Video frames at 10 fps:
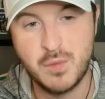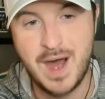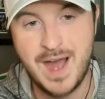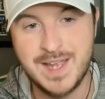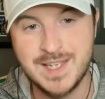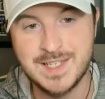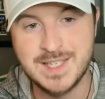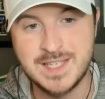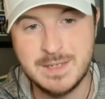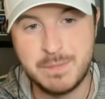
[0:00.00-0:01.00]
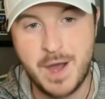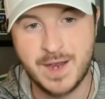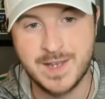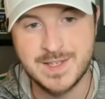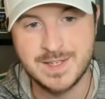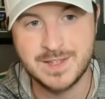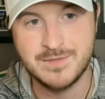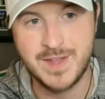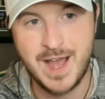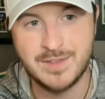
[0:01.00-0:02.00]
why is the deep pockets that
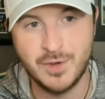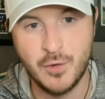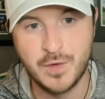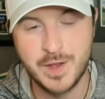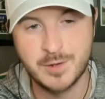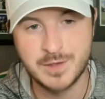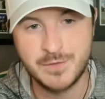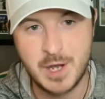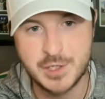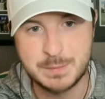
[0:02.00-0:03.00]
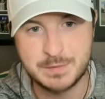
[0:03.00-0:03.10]
they've got over there at the Foster